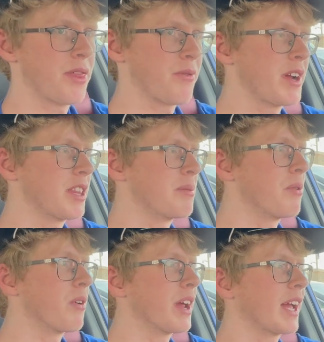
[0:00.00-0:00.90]
3 in the
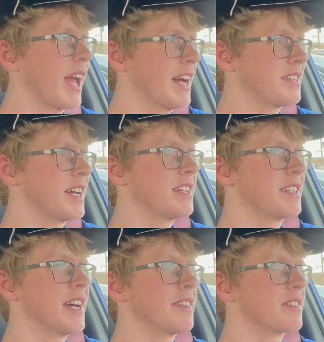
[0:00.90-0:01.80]
morning at
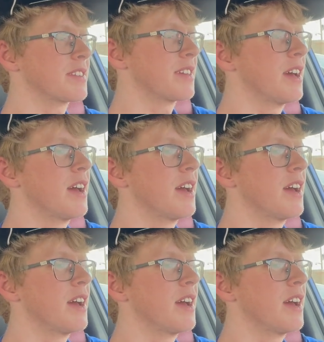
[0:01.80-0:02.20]
10/10ths